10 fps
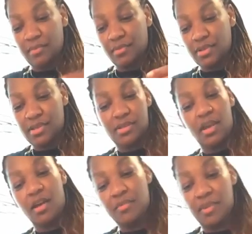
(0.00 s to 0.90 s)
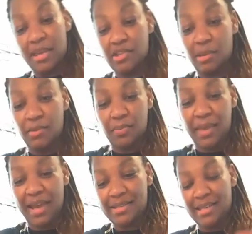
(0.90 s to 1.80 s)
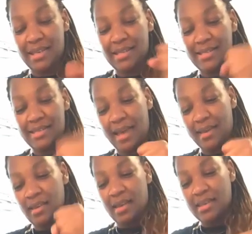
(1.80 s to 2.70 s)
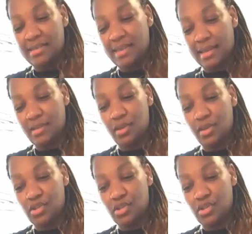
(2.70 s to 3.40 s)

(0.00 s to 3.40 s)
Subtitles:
because you make jam with pectin, it's set solid.